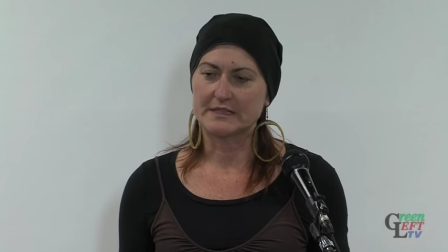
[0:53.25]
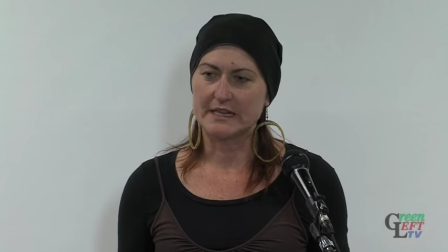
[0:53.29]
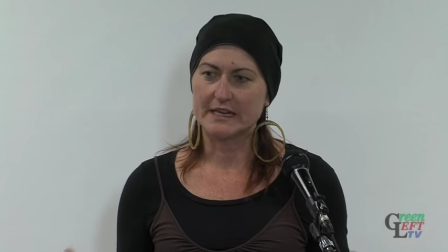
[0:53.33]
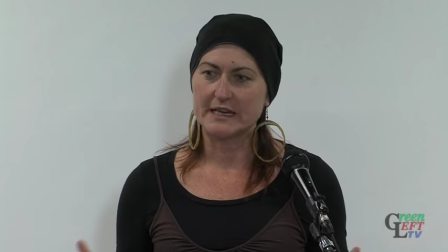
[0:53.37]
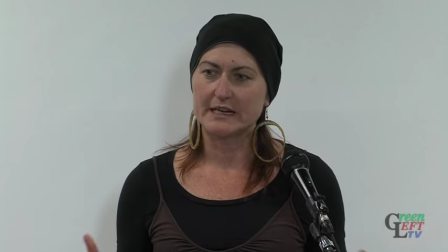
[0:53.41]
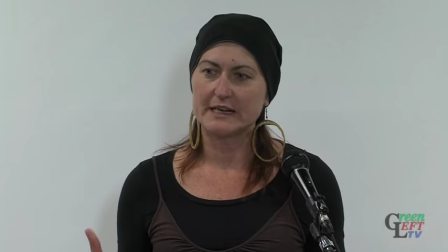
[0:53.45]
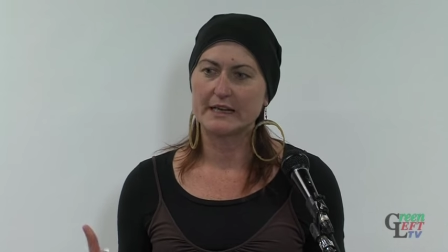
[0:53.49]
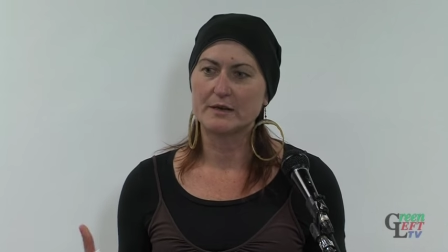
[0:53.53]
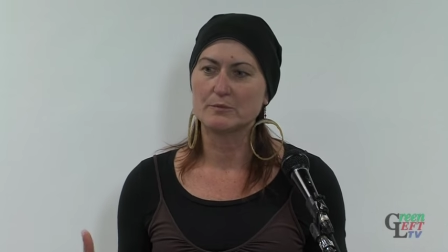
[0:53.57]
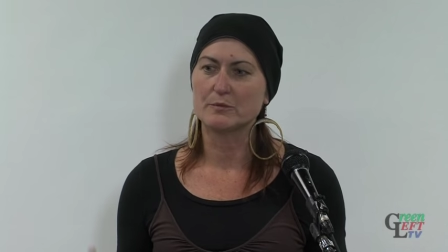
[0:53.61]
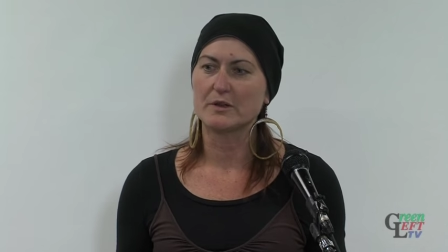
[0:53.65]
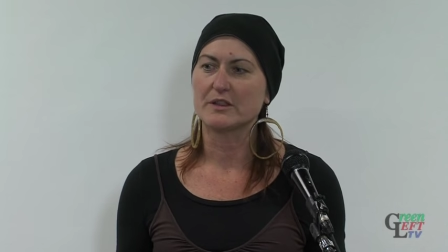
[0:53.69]

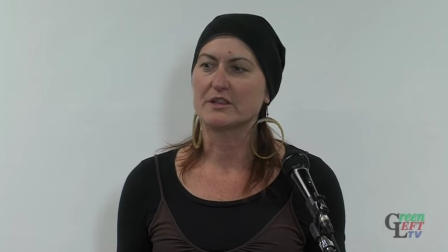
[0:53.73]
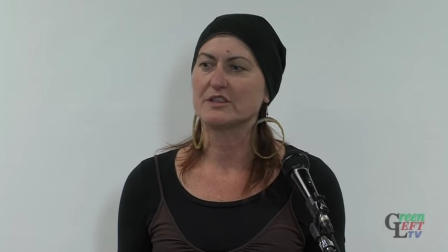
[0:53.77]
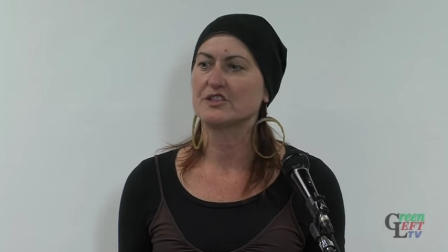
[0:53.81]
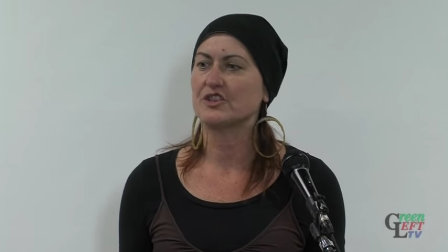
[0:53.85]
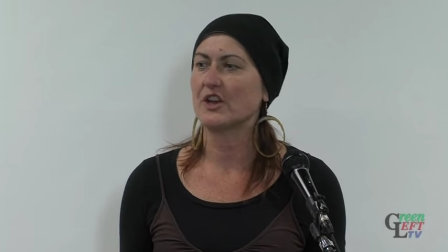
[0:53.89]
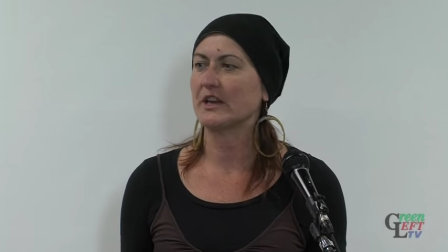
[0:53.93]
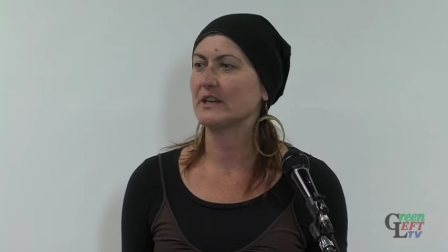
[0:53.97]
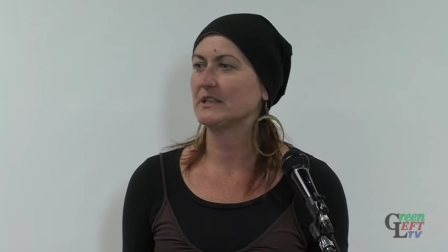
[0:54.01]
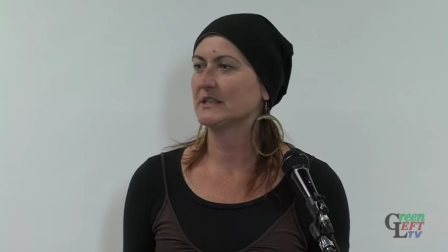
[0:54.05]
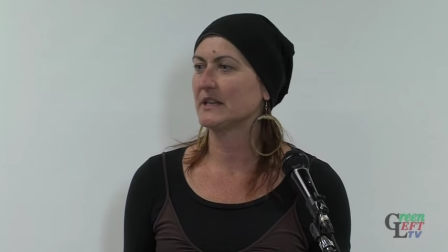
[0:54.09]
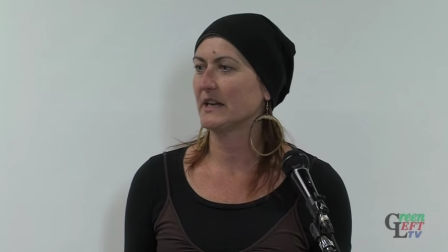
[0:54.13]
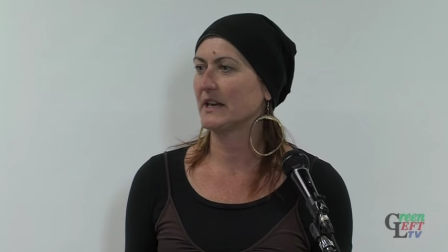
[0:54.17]
dealing with
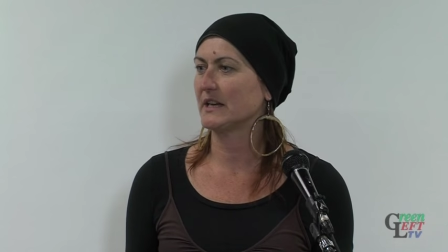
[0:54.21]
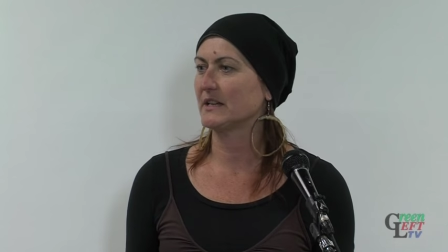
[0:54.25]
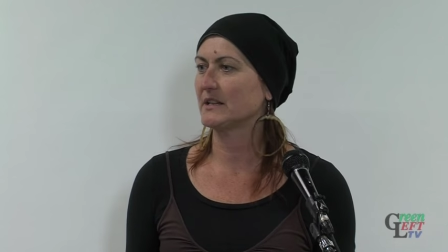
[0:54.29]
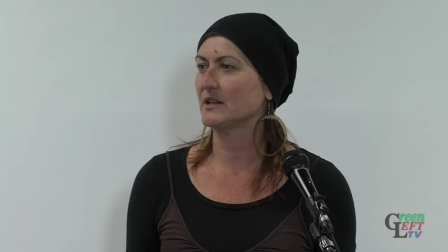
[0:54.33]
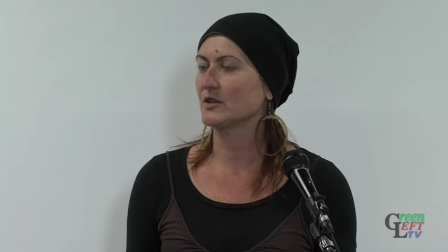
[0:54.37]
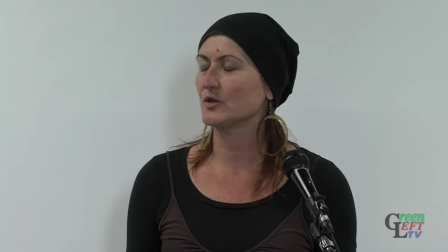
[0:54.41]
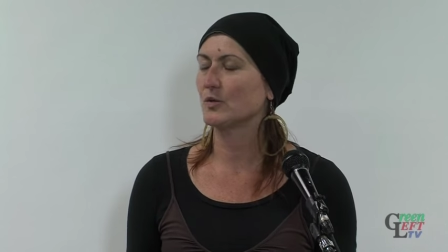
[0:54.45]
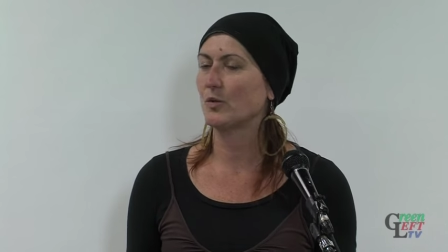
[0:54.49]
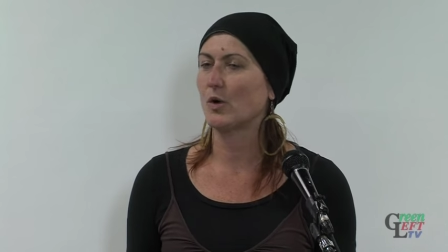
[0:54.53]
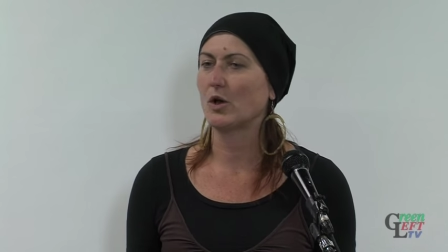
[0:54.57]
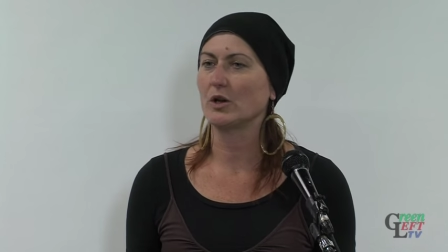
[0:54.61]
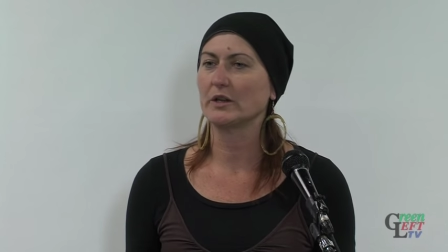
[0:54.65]
gender
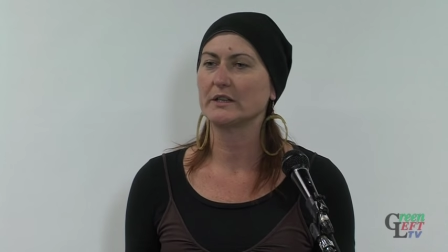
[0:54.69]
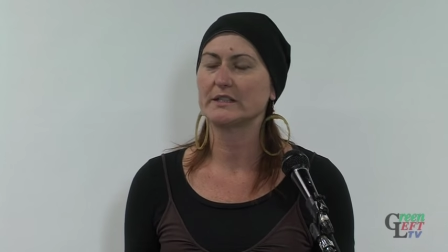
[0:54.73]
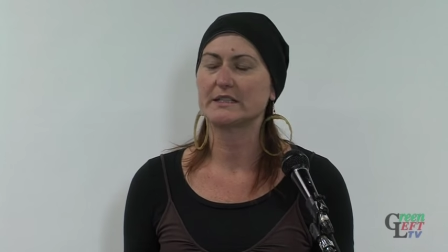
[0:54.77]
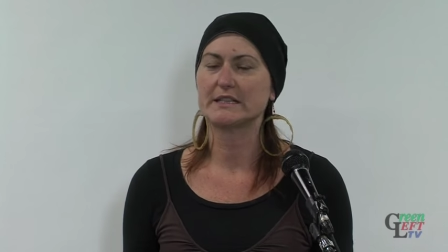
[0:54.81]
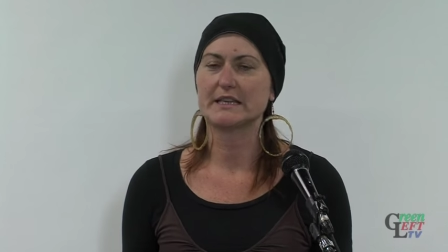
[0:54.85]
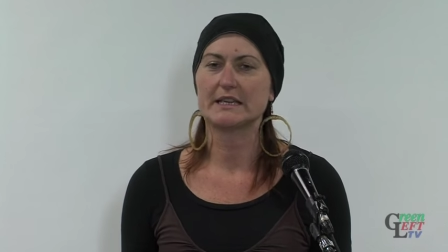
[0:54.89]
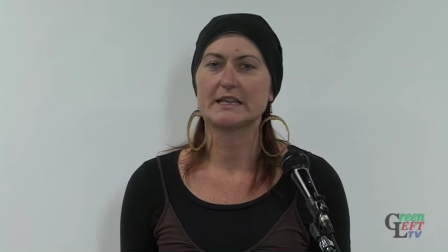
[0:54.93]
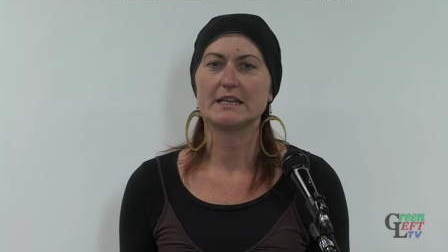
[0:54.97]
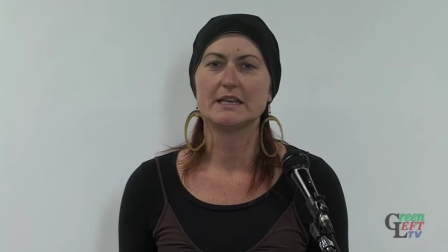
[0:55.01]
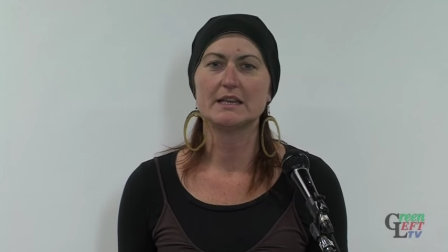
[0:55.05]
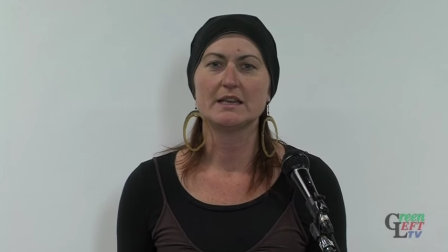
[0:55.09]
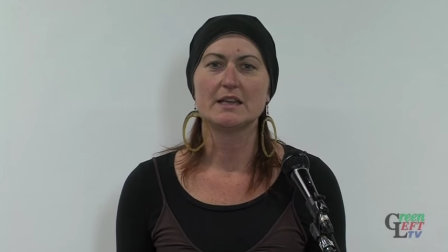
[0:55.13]

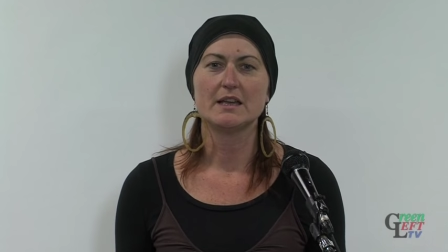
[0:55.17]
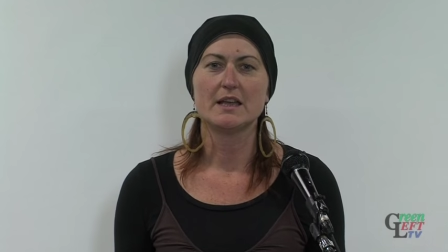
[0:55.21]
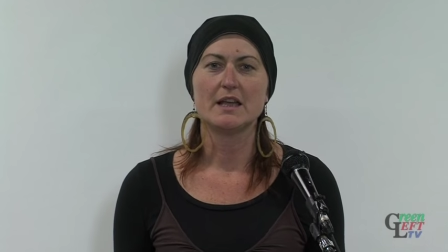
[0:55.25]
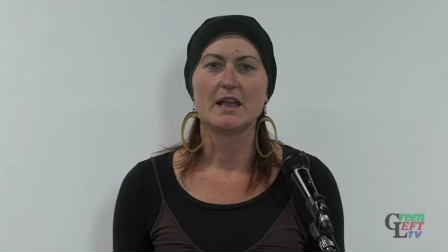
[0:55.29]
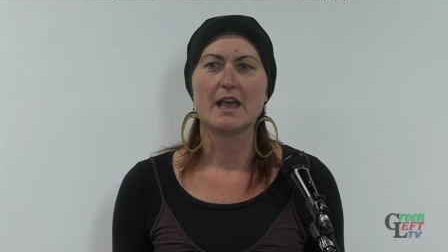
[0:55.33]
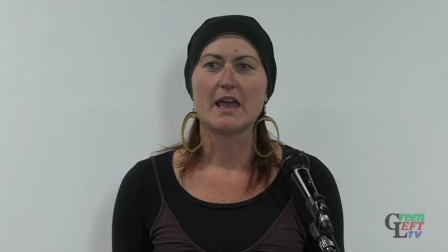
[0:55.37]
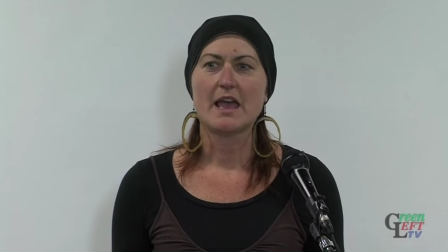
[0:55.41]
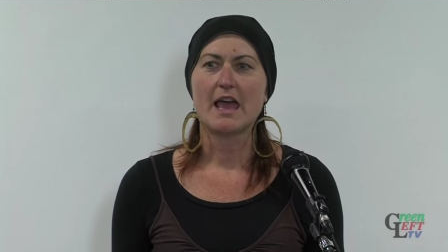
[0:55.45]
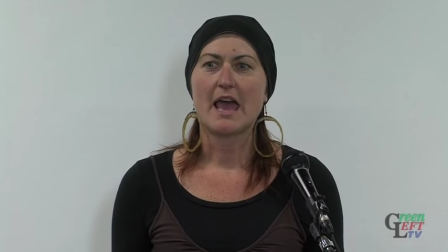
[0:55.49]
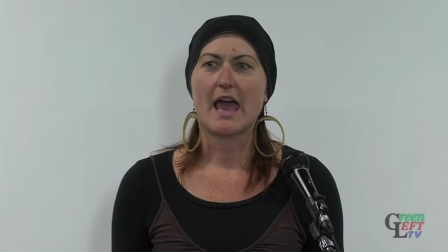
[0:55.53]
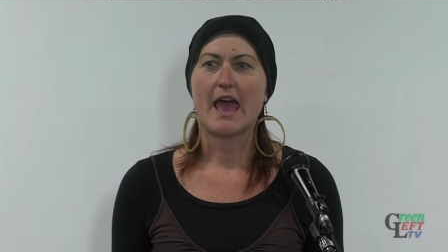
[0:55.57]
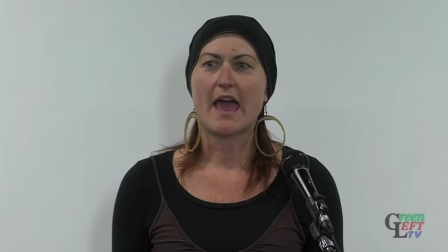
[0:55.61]
inequality
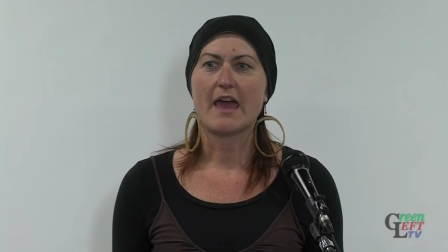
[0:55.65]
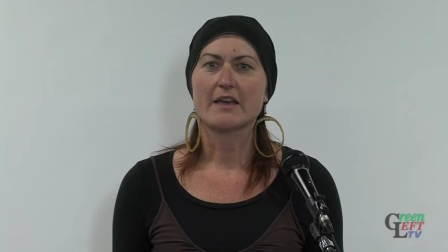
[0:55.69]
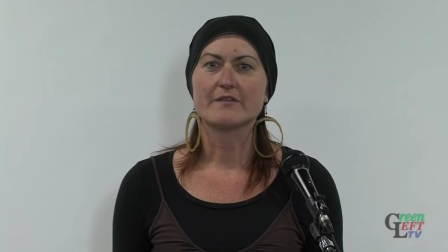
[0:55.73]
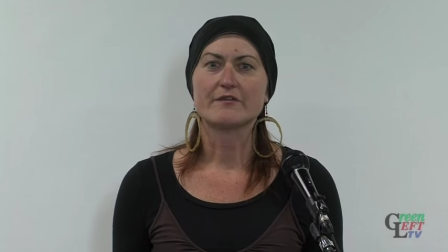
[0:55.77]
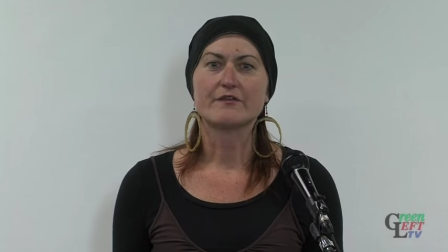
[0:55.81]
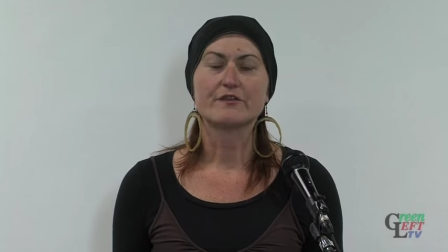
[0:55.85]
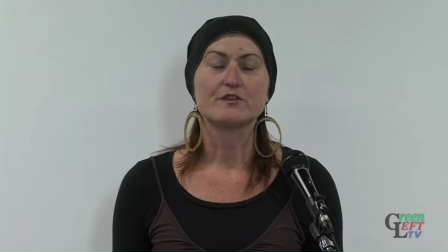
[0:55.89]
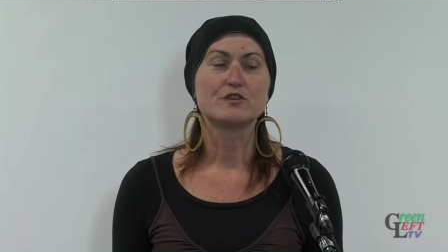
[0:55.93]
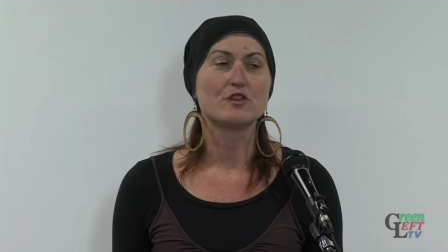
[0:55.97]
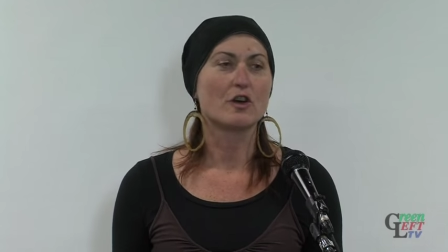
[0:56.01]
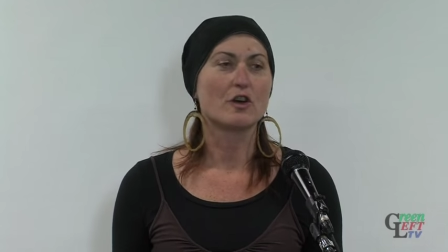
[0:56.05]
have